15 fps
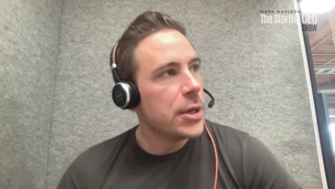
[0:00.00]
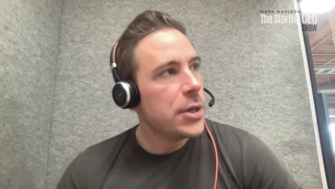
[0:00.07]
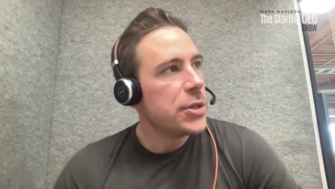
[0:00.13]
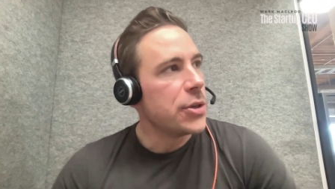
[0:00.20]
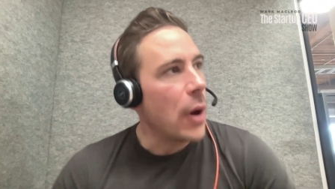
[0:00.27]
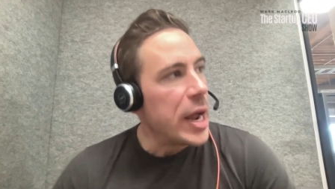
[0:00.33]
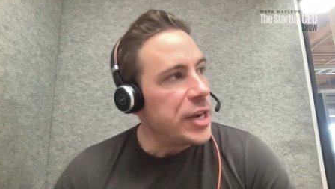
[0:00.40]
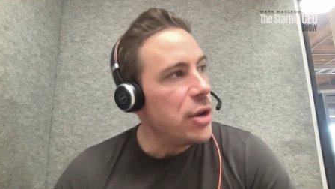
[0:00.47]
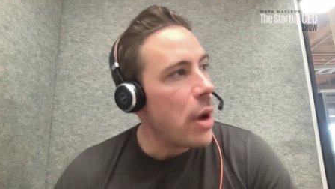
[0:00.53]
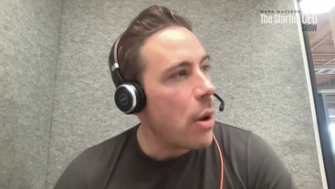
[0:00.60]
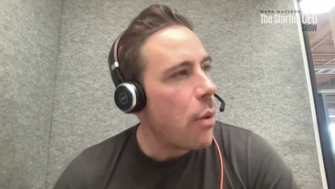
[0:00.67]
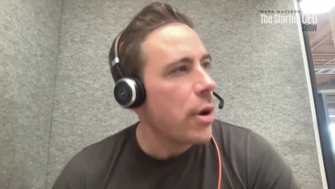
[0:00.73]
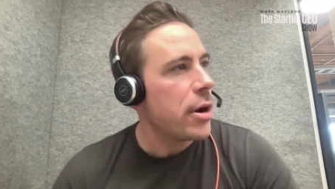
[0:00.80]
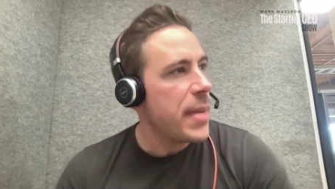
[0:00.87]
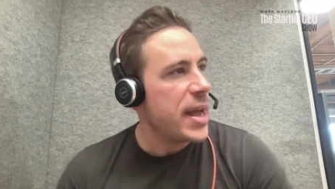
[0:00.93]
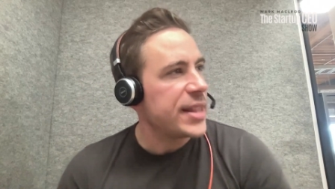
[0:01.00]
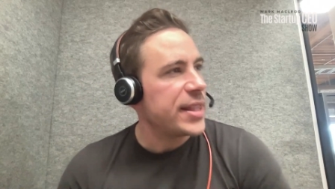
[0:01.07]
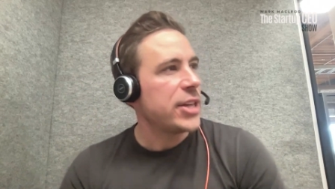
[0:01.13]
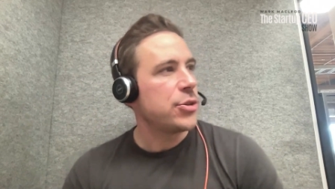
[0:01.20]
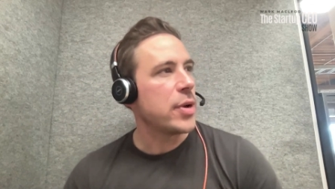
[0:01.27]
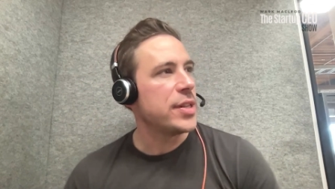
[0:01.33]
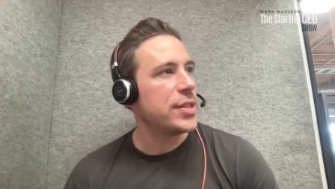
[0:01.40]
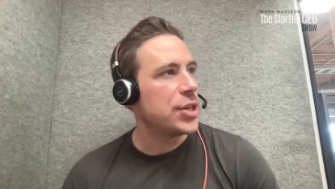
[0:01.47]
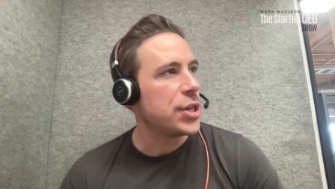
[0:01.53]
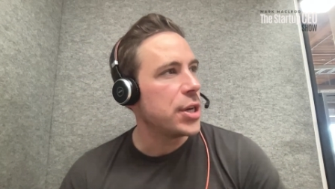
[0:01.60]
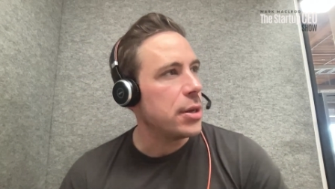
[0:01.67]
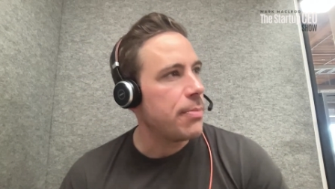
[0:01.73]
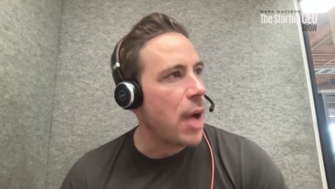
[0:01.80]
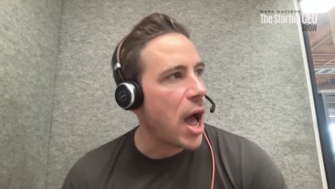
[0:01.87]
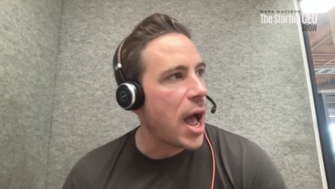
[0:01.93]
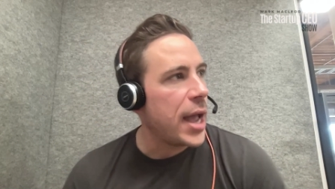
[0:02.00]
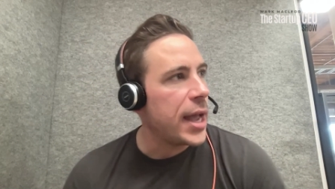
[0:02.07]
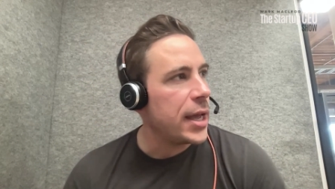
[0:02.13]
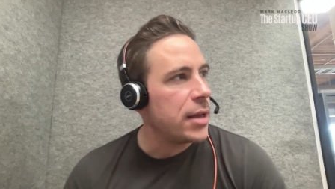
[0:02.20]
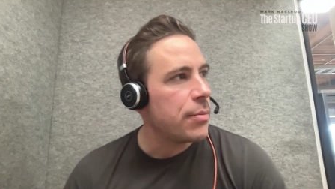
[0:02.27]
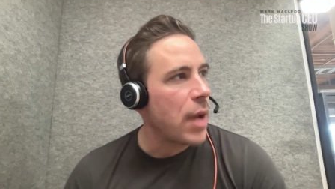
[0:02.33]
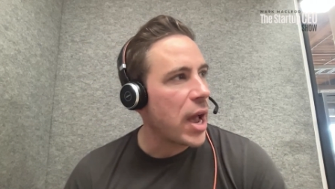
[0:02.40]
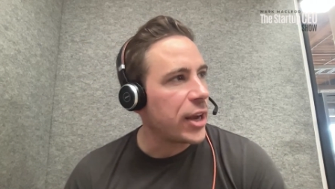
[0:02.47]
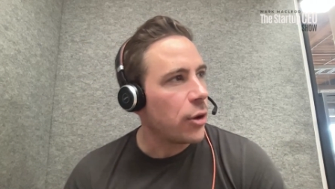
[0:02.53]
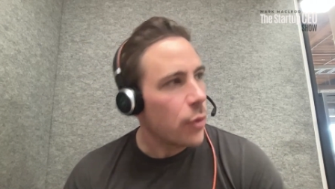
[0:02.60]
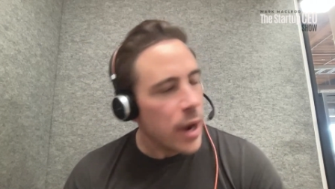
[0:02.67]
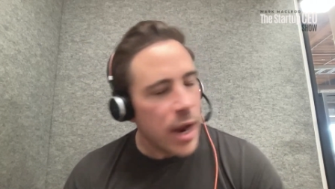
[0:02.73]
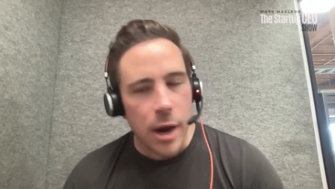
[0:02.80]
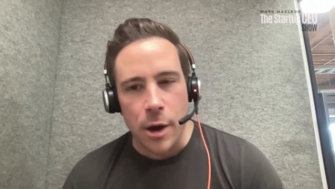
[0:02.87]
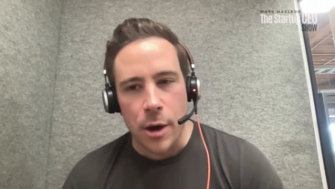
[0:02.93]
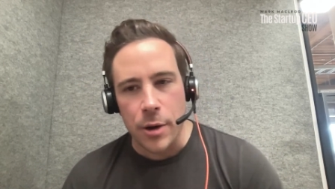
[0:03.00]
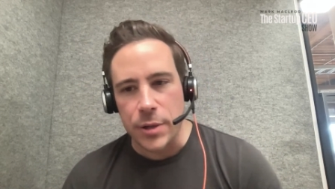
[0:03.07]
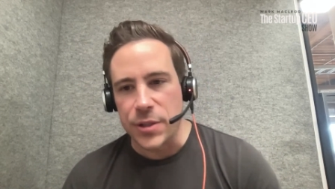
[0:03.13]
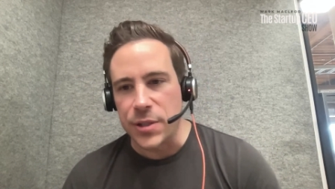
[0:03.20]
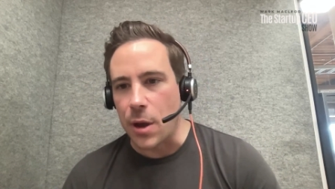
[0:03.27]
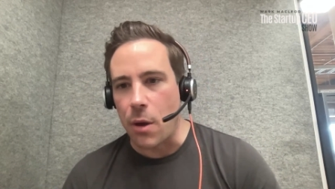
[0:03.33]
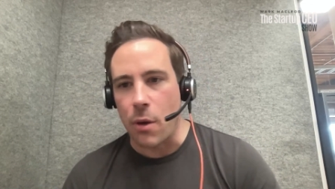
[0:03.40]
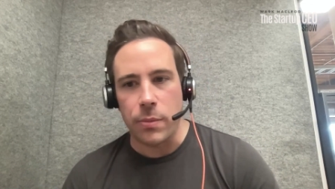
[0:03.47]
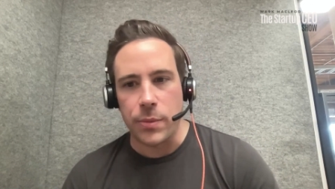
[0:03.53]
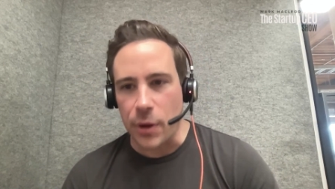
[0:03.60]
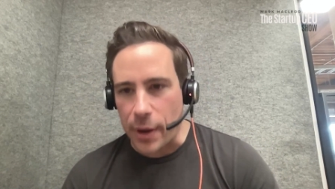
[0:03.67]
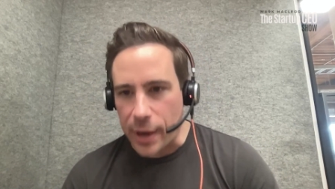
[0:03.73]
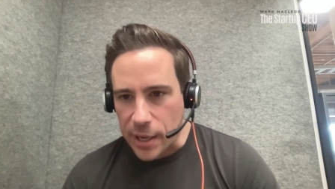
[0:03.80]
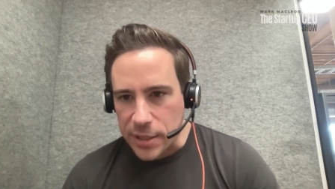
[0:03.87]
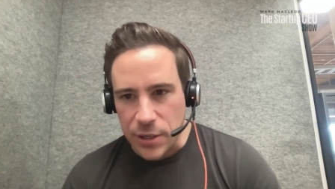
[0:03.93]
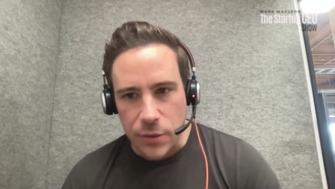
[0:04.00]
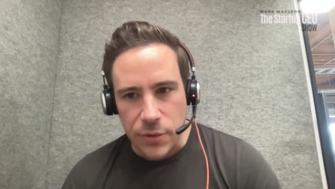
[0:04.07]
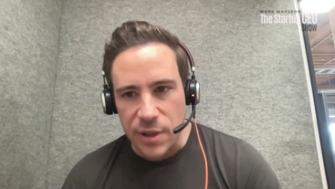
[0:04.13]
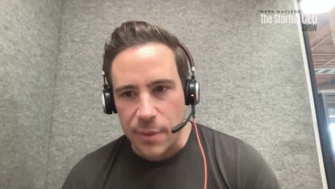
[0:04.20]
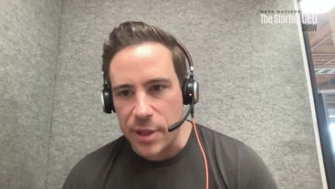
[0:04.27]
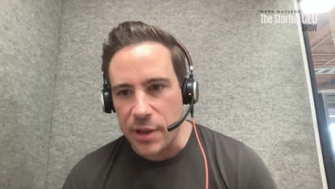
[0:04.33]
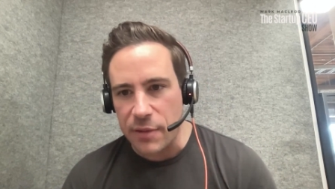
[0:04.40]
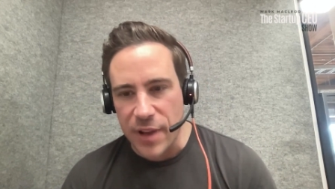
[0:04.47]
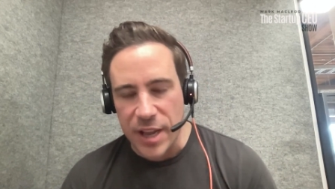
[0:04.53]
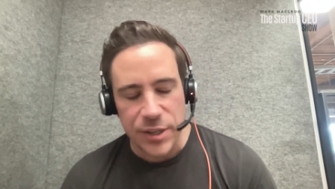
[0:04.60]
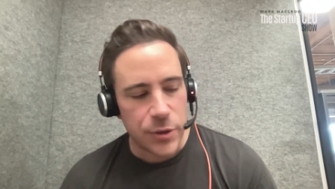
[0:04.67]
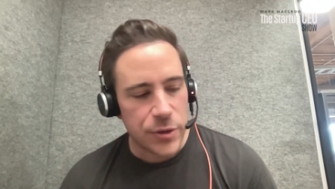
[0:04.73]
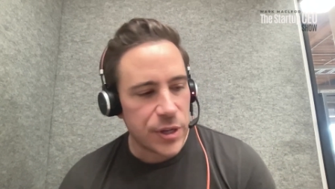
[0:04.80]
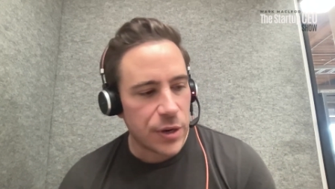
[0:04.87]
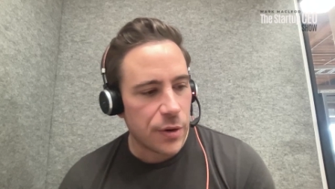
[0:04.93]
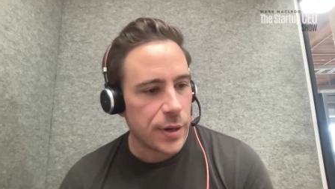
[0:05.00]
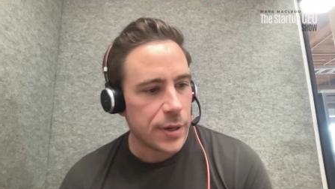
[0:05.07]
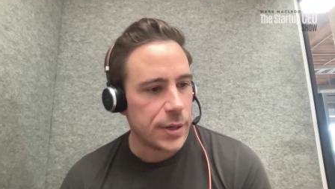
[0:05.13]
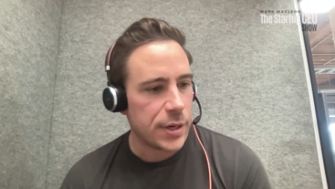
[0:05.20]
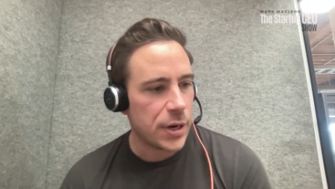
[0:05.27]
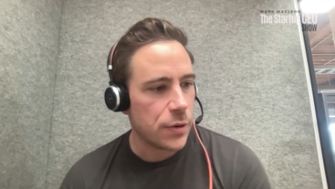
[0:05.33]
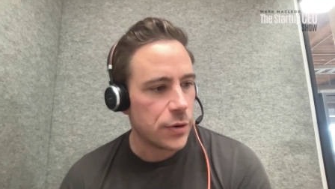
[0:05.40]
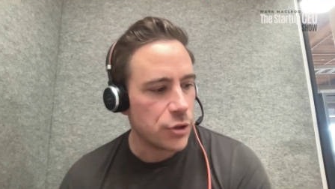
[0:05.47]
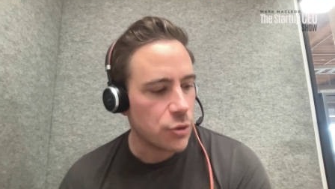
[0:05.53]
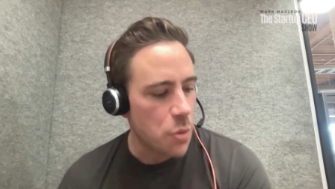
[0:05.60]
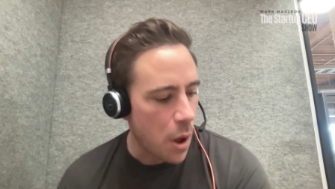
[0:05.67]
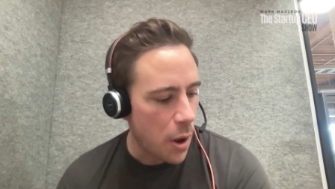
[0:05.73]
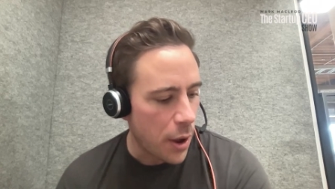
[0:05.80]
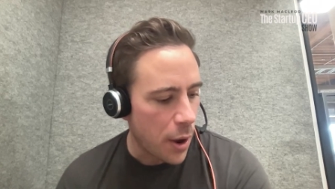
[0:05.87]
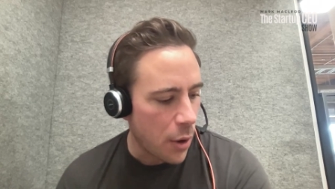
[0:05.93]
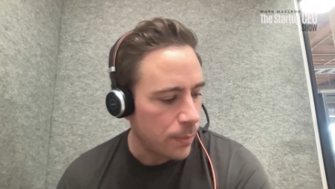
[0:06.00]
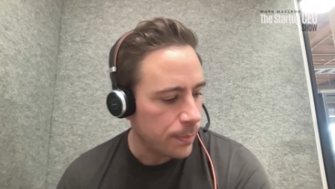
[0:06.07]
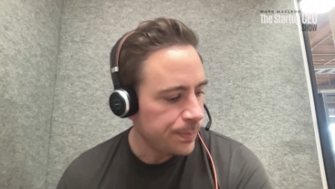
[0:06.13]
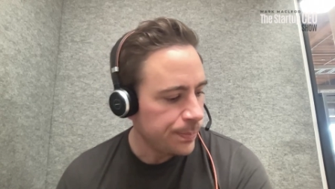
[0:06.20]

So I knew I wanted to make that transition in my career. And so, I got to know some of the investors here in Toronto,